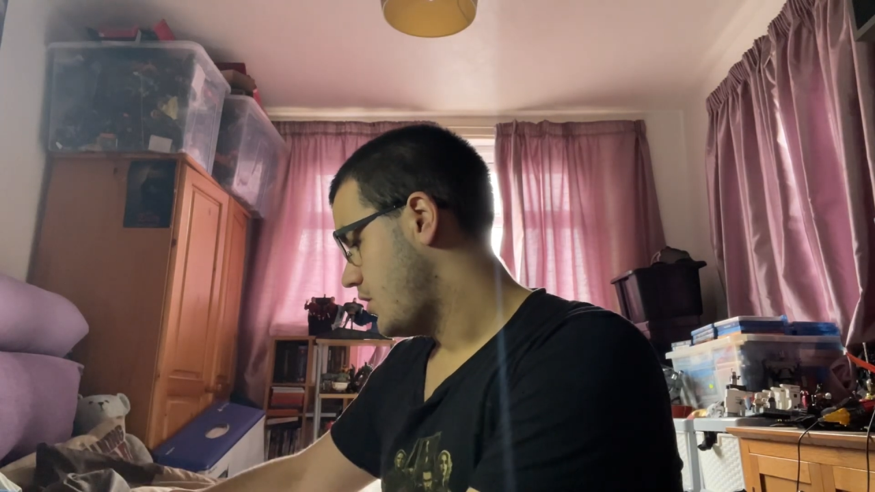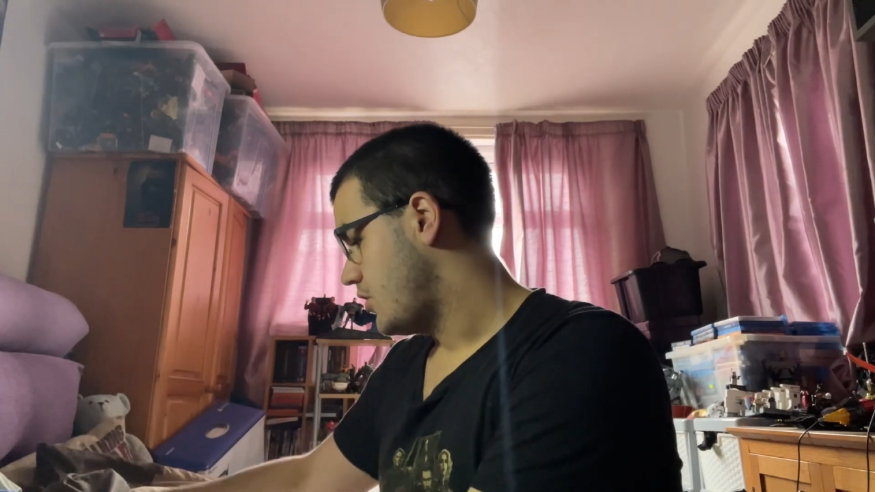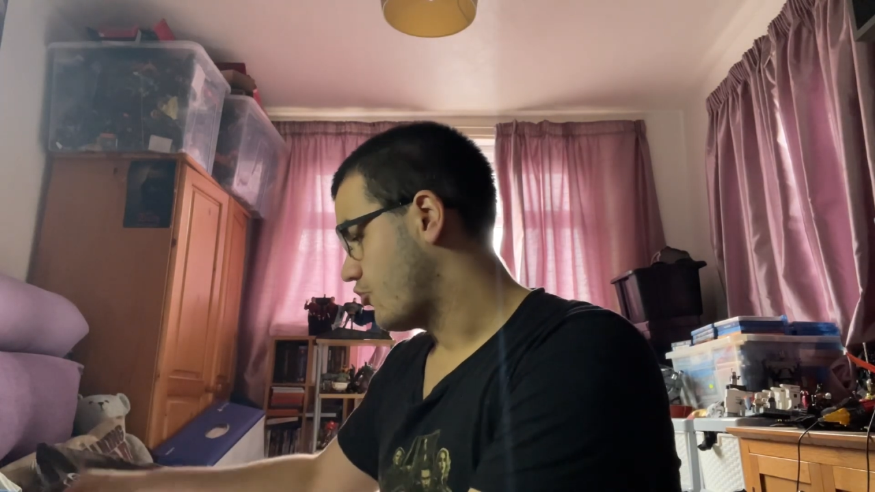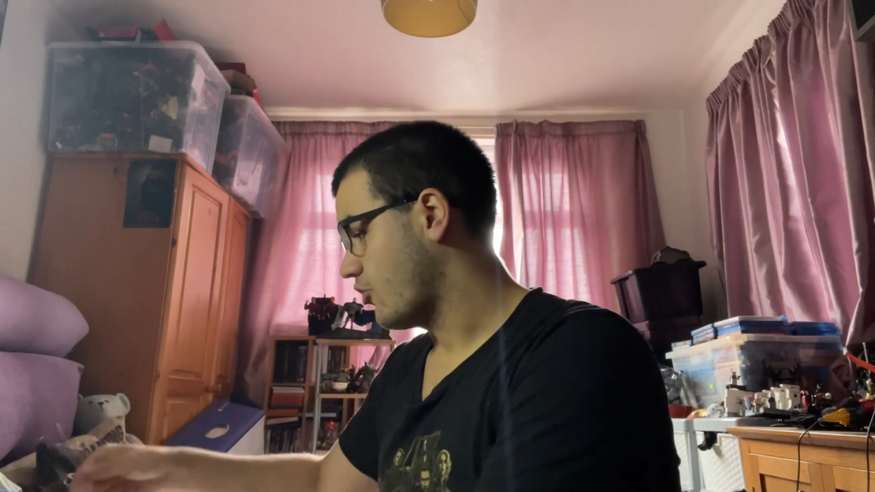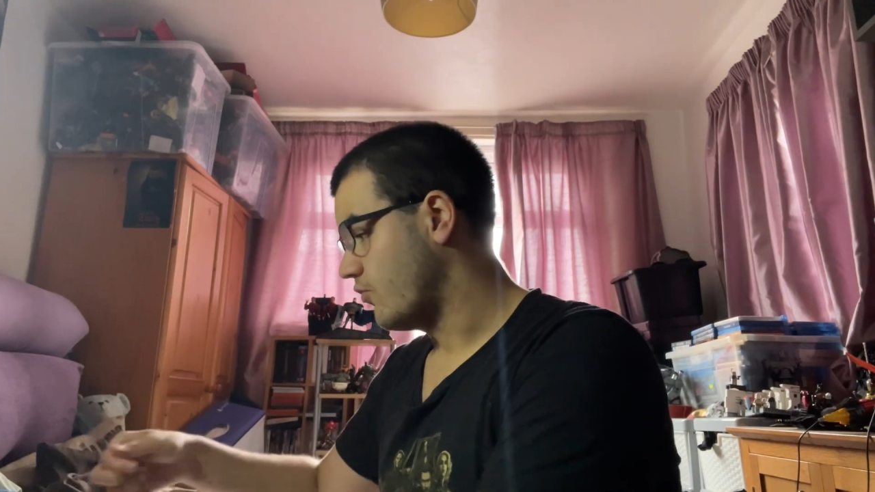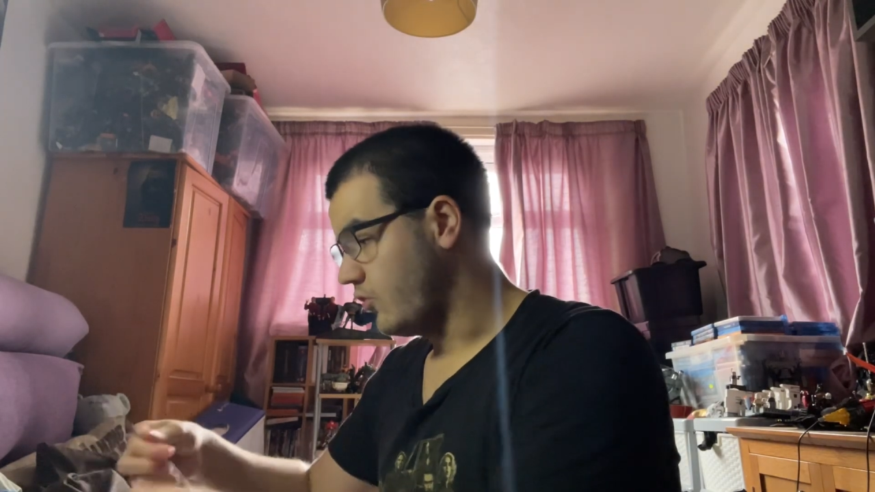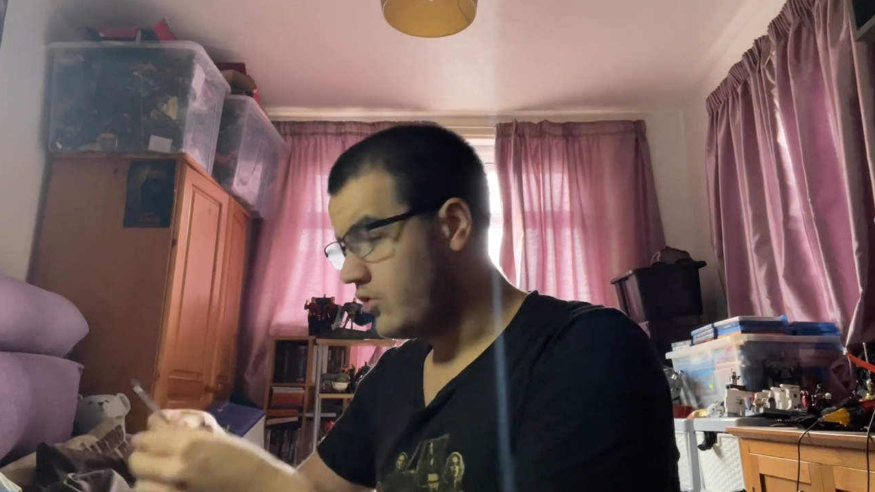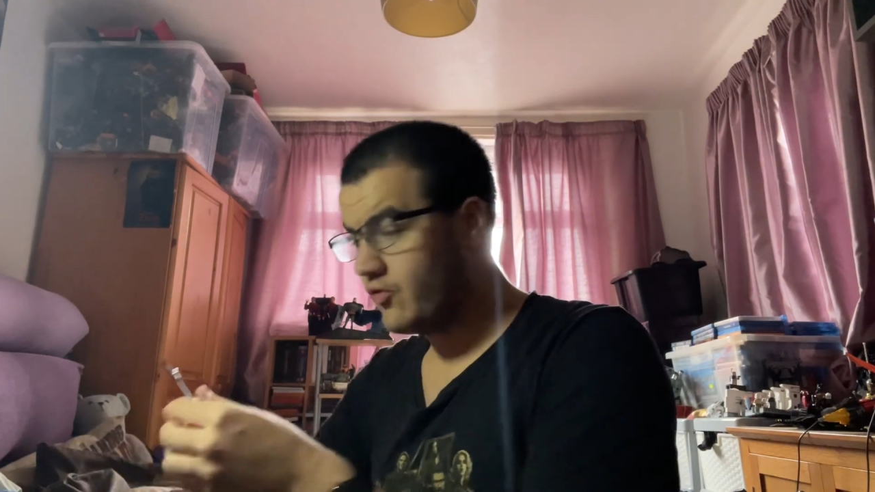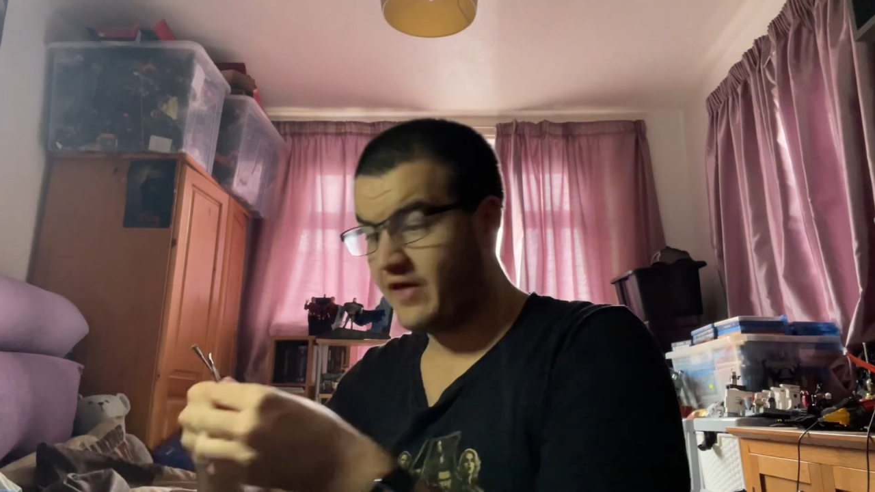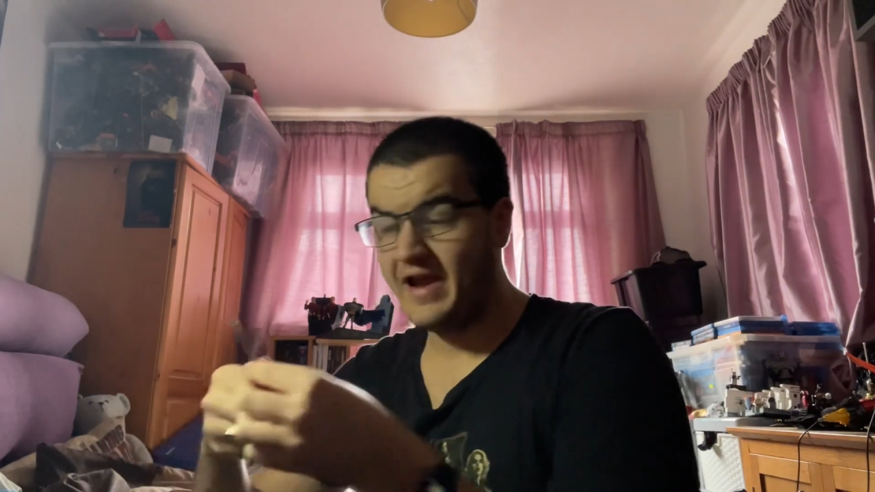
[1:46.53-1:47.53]
So
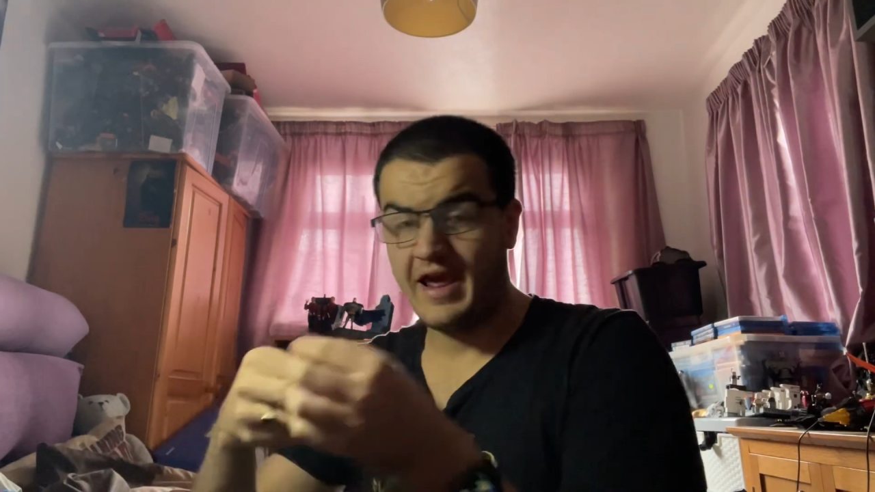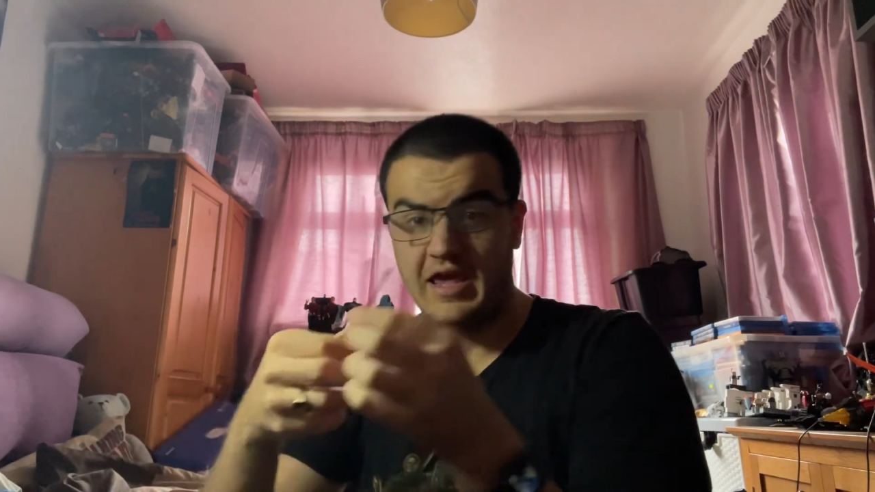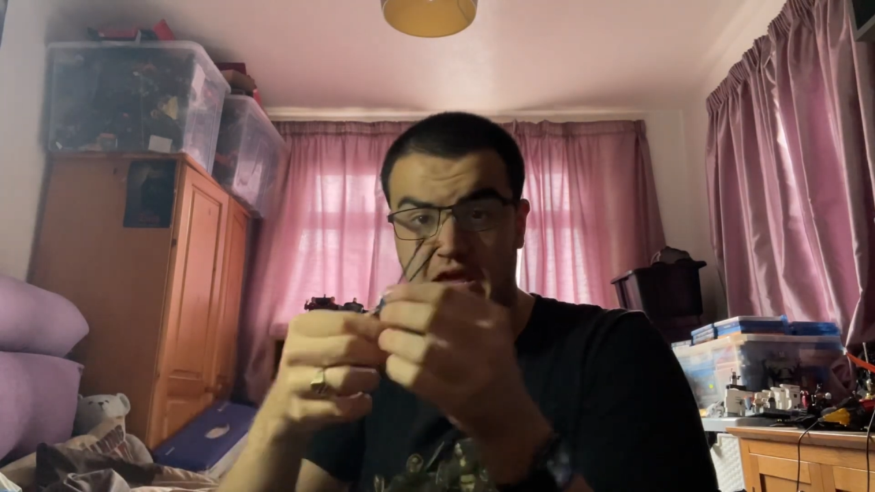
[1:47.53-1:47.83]
loose in it, you,